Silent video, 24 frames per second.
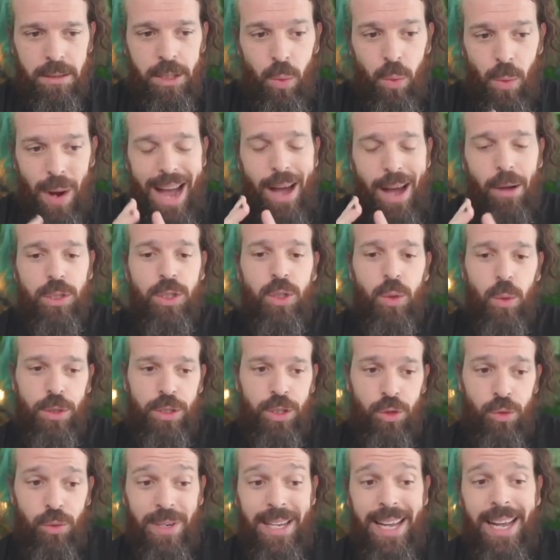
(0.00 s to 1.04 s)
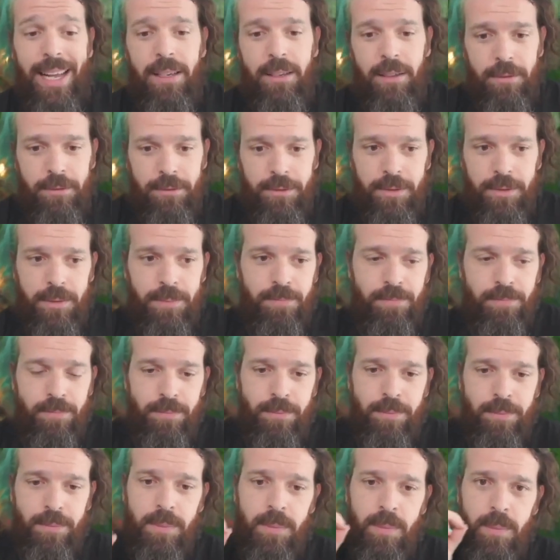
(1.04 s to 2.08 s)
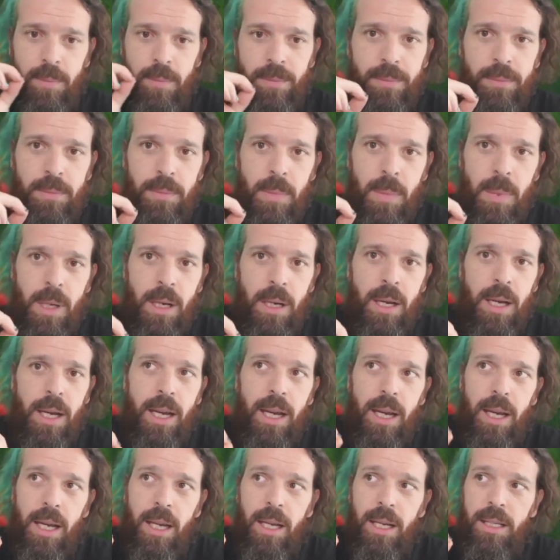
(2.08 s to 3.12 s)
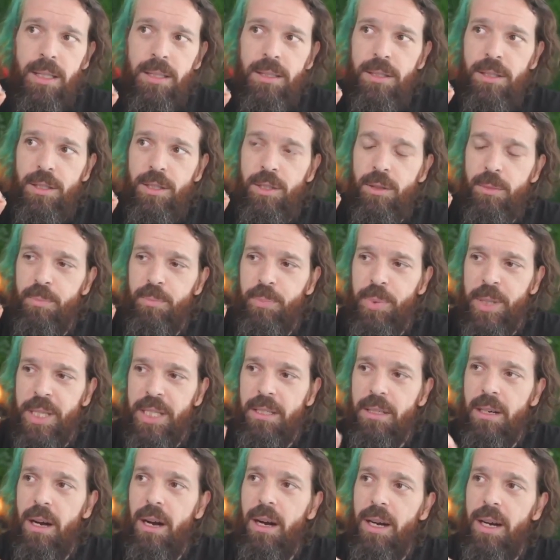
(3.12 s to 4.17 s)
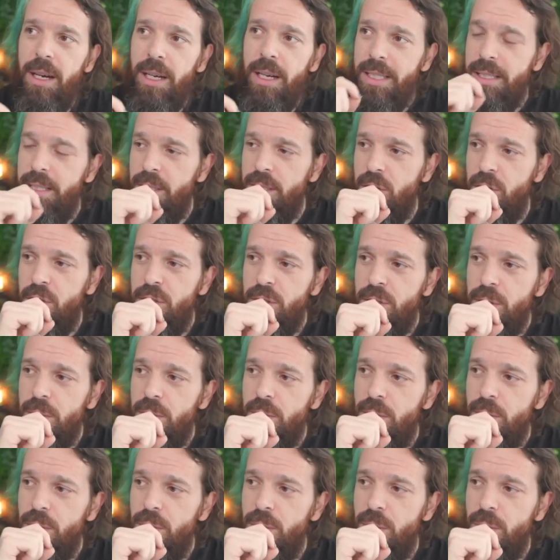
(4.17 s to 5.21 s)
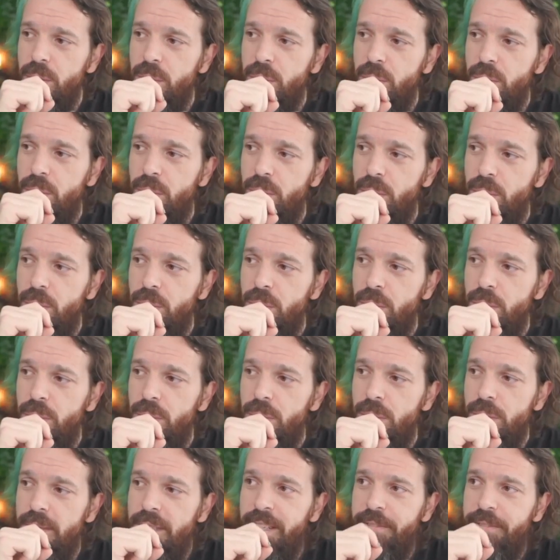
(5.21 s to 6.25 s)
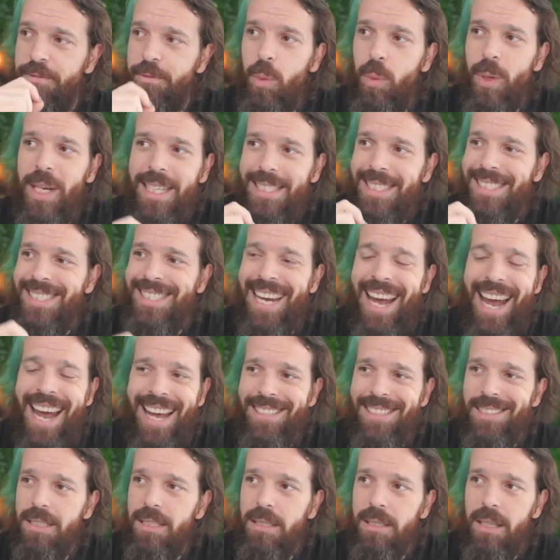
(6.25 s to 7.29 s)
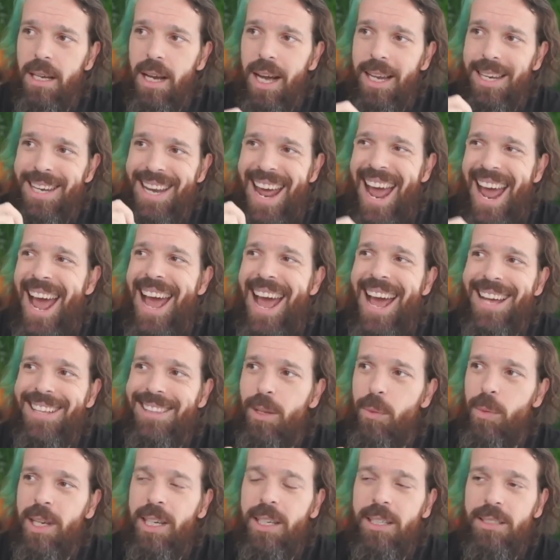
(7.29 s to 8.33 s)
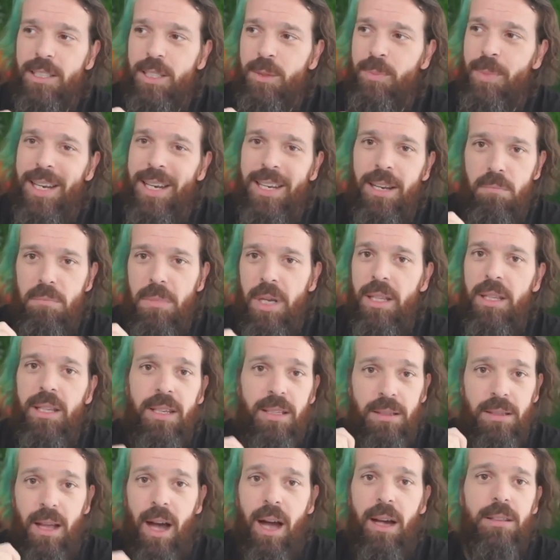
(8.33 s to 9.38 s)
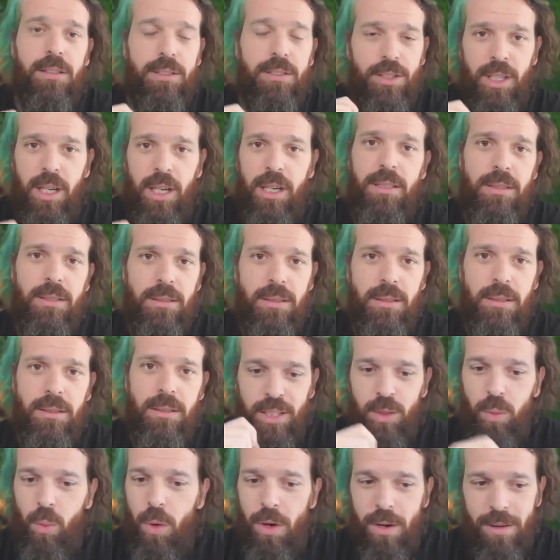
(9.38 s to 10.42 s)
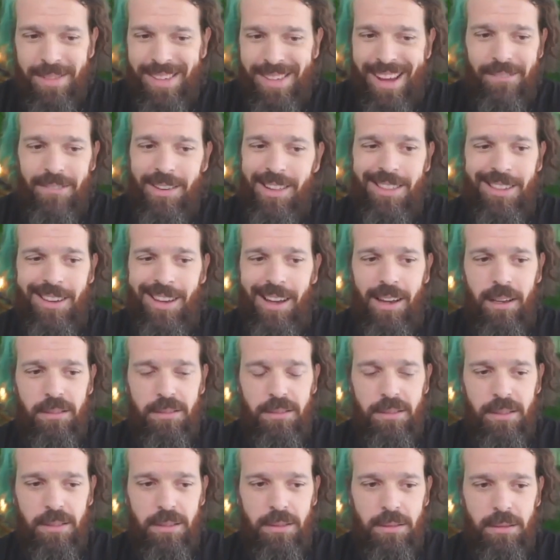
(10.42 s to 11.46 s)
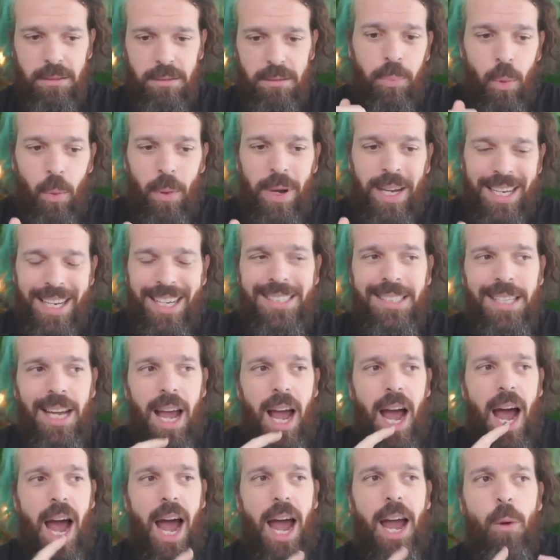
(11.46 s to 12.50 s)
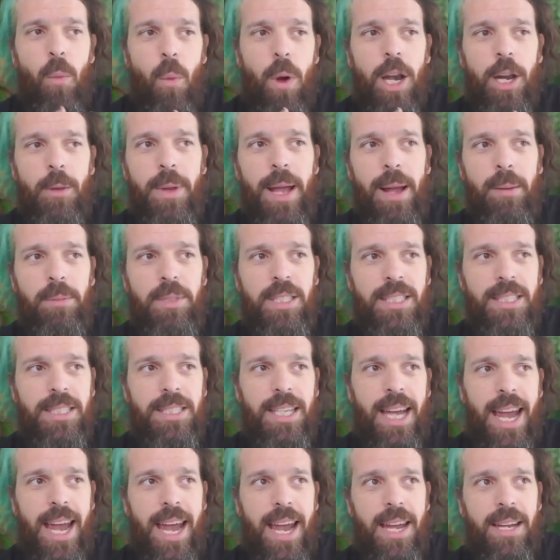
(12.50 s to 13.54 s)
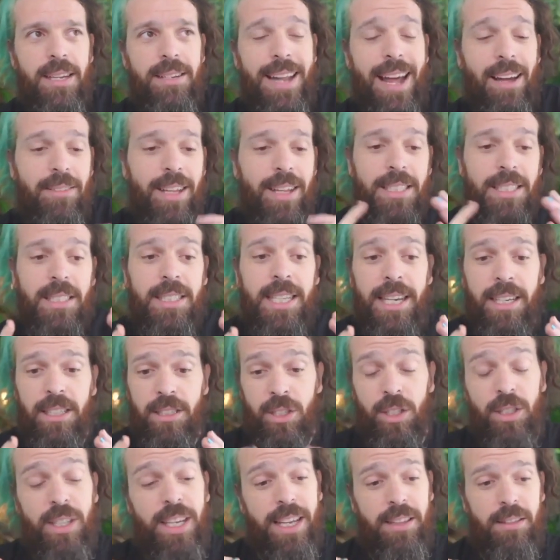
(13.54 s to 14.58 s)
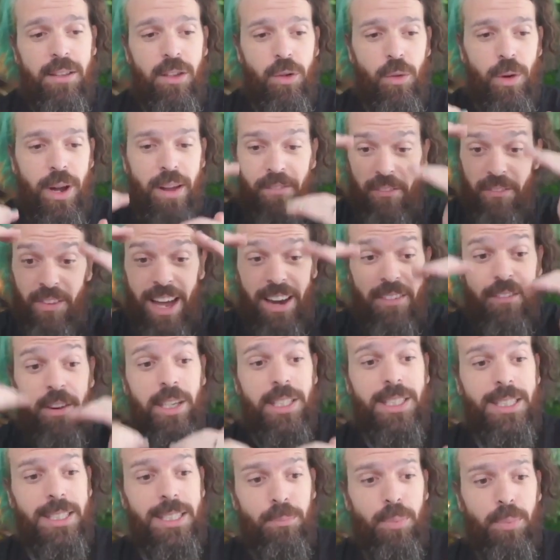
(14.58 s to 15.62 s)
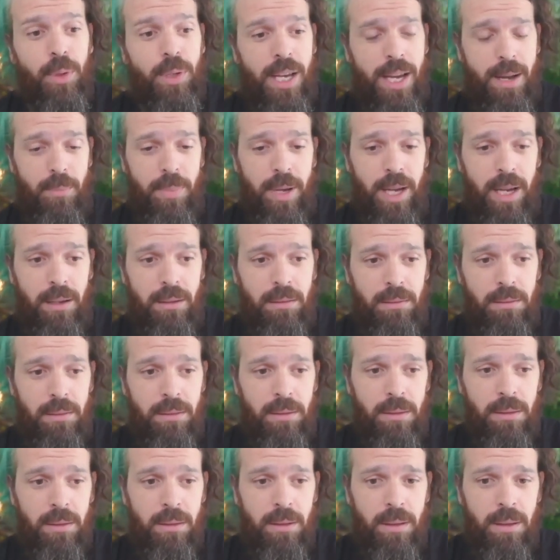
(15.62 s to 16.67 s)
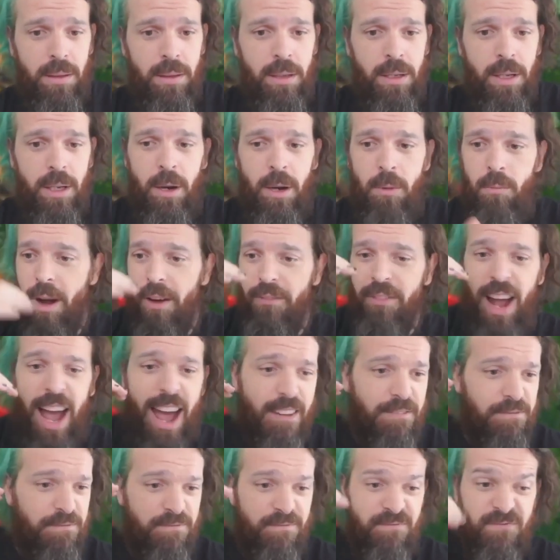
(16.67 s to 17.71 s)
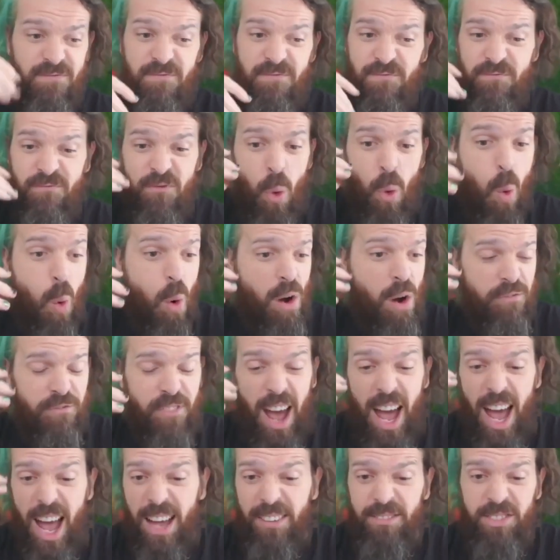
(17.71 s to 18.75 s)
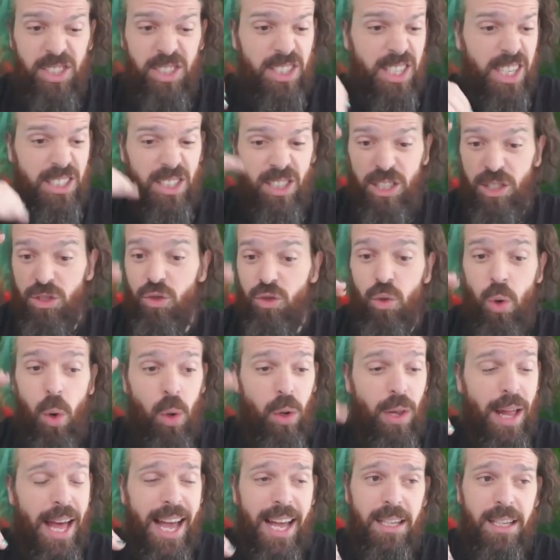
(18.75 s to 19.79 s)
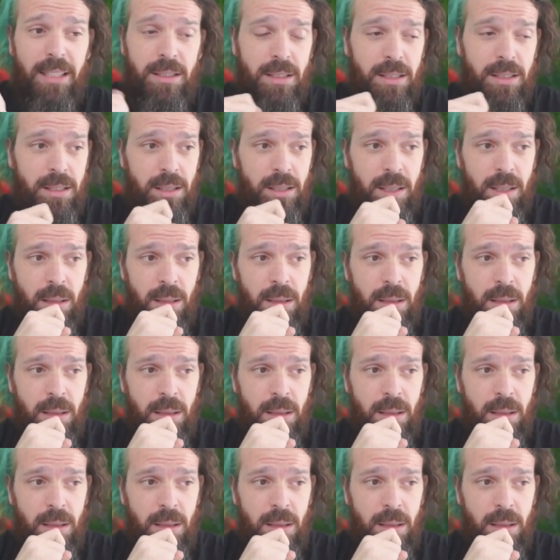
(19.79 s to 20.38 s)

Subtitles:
to outsource creative is because if we get an ad that we can spend $1 million on, it's worth everything else. The point is, I want to be able to say, now let's take it to the nth degree. I've got a very simple campaign where I've got 4, 5, 6 control ads.